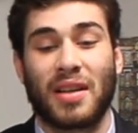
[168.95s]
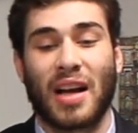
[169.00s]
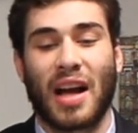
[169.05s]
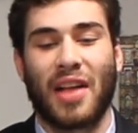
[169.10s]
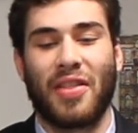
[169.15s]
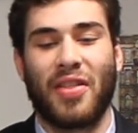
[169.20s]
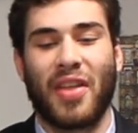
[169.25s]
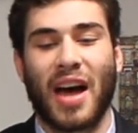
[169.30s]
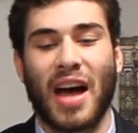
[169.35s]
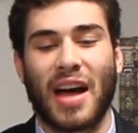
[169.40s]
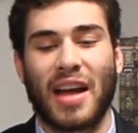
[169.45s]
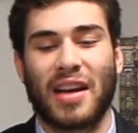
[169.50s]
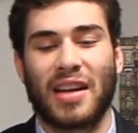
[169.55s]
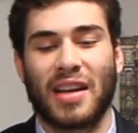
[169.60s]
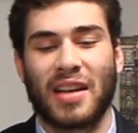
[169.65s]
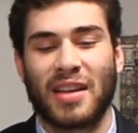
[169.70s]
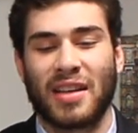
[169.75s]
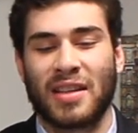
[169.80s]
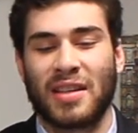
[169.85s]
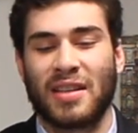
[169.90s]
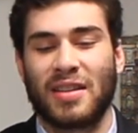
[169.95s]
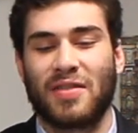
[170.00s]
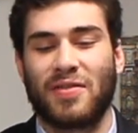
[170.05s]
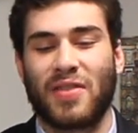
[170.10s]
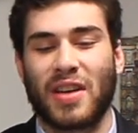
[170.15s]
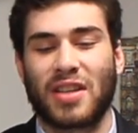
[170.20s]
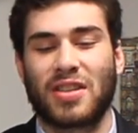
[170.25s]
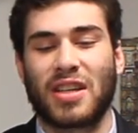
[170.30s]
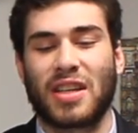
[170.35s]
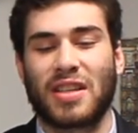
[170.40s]
And then
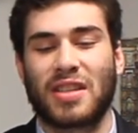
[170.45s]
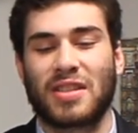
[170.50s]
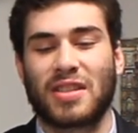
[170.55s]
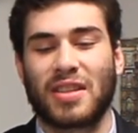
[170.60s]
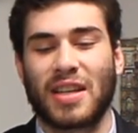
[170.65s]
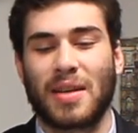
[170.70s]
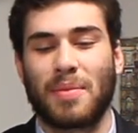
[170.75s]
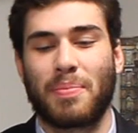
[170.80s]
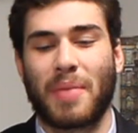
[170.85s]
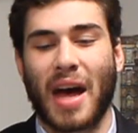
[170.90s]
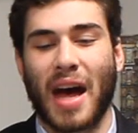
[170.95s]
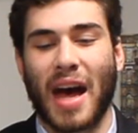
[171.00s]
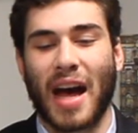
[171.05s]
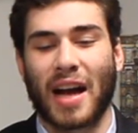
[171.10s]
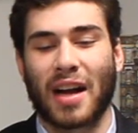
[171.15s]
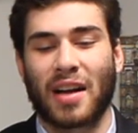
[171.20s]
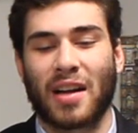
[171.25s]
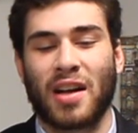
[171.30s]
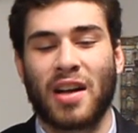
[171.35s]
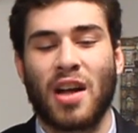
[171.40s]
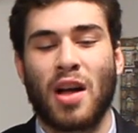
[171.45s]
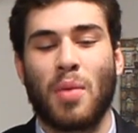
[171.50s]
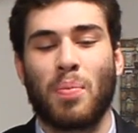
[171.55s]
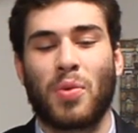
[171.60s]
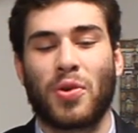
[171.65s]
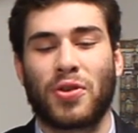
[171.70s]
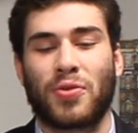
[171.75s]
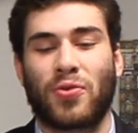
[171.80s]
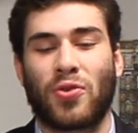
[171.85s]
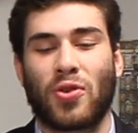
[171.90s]
Vitya slid back,
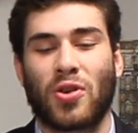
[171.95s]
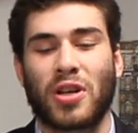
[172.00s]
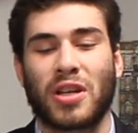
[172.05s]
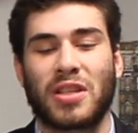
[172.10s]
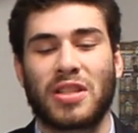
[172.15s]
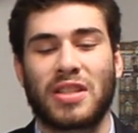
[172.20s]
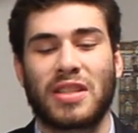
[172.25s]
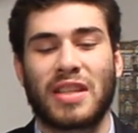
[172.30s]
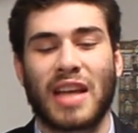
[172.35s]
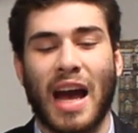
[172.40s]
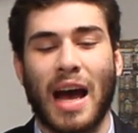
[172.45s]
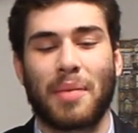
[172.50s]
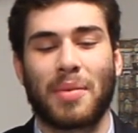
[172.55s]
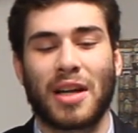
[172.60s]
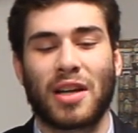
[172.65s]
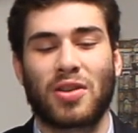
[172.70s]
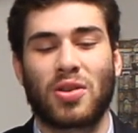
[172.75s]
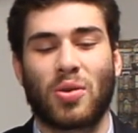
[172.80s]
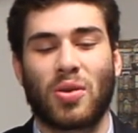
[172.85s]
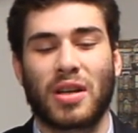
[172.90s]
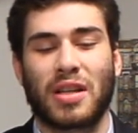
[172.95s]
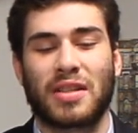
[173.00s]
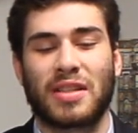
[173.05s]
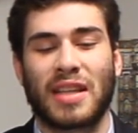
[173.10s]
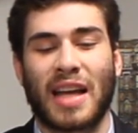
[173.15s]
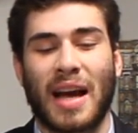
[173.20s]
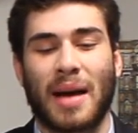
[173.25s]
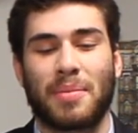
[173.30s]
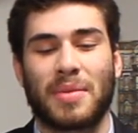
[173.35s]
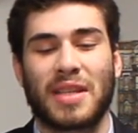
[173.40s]
before stabbing towards
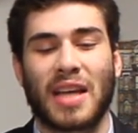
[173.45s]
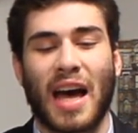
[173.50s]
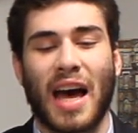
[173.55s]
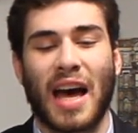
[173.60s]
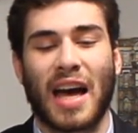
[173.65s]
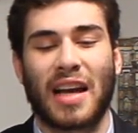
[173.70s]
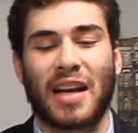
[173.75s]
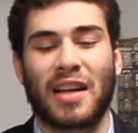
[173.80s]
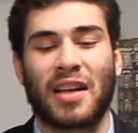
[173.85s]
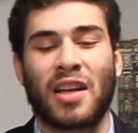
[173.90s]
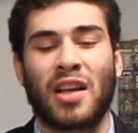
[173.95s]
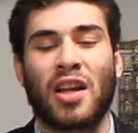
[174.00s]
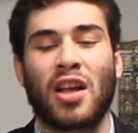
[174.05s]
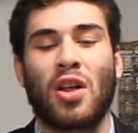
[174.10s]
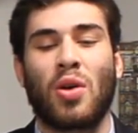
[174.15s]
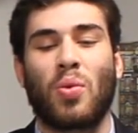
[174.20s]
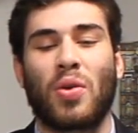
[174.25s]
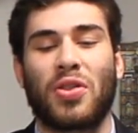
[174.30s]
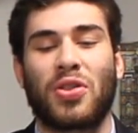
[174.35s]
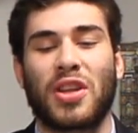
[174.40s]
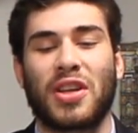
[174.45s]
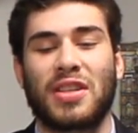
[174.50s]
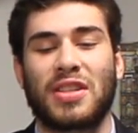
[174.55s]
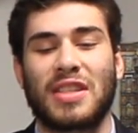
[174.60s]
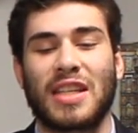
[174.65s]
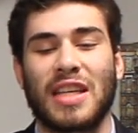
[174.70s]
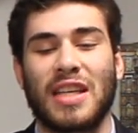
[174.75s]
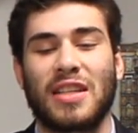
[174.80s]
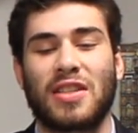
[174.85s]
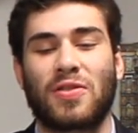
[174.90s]
Sam's head with the
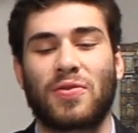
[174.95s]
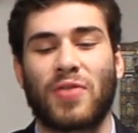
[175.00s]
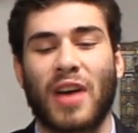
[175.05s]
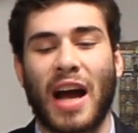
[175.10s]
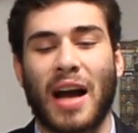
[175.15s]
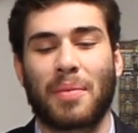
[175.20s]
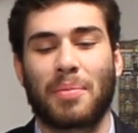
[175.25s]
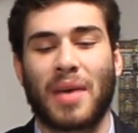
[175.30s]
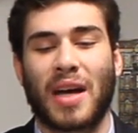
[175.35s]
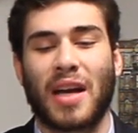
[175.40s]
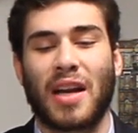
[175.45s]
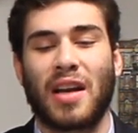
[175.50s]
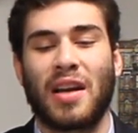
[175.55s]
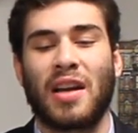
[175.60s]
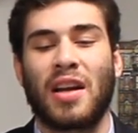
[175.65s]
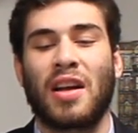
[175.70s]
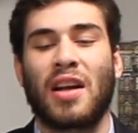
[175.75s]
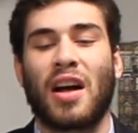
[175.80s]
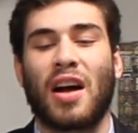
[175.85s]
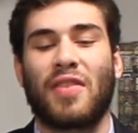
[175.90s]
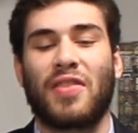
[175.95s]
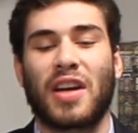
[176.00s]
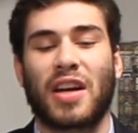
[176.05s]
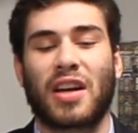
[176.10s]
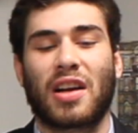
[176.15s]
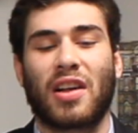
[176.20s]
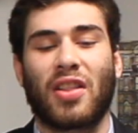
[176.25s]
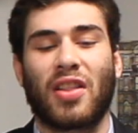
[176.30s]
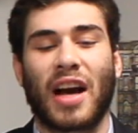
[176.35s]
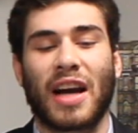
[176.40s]
seized fragment of their
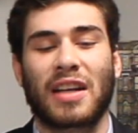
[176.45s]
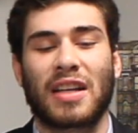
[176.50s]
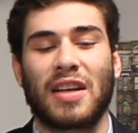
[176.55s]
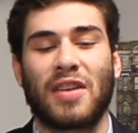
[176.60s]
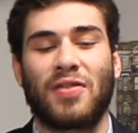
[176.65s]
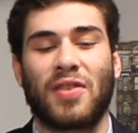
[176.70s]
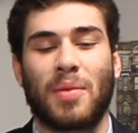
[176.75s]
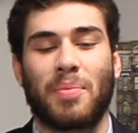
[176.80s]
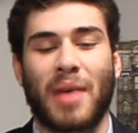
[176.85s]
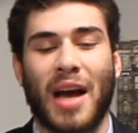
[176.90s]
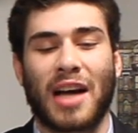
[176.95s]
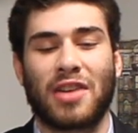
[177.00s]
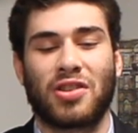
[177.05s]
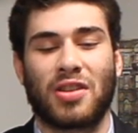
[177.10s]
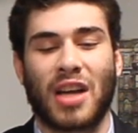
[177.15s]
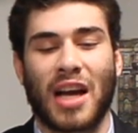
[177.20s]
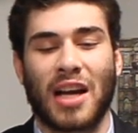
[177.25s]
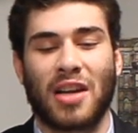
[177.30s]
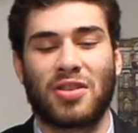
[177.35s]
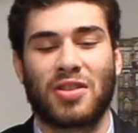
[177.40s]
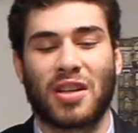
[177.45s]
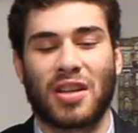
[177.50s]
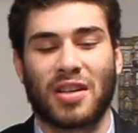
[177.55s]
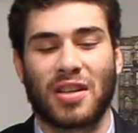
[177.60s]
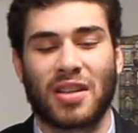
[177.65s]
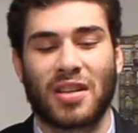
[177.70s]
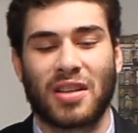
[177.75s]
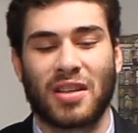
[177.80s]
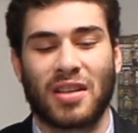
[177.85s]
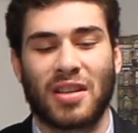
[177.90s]
collective imagination.